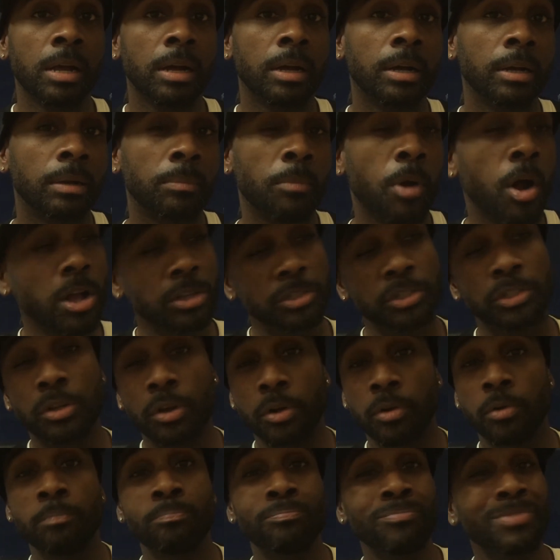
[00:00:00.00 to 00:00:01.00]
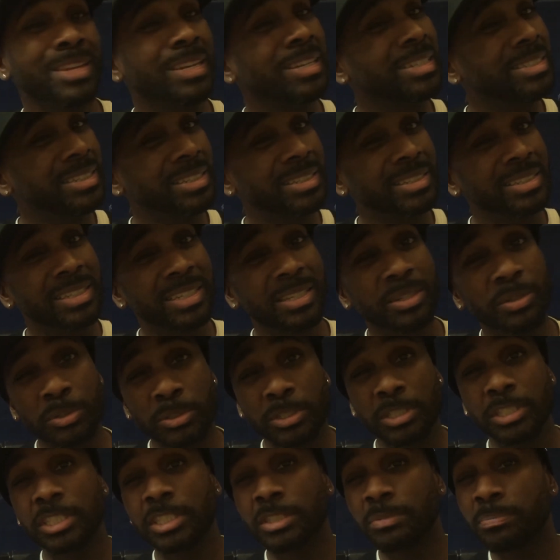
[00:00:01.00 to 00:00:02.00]
Also, it's a little
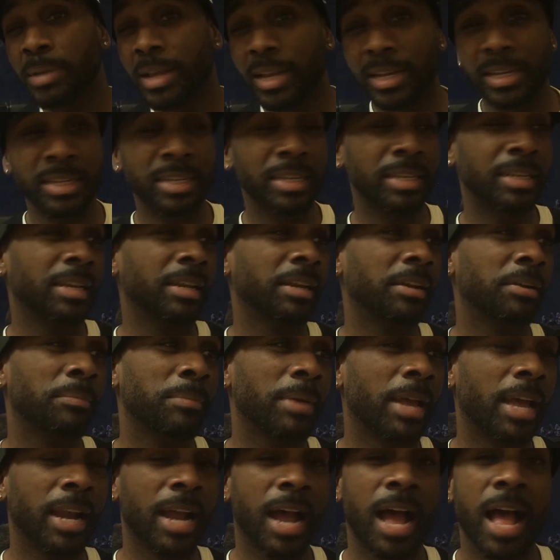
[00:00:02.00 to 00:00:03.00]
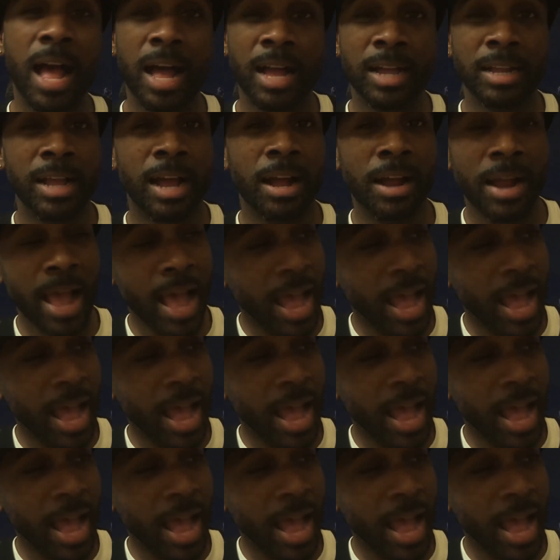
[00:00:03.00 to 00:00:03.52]
smelly in here, man. I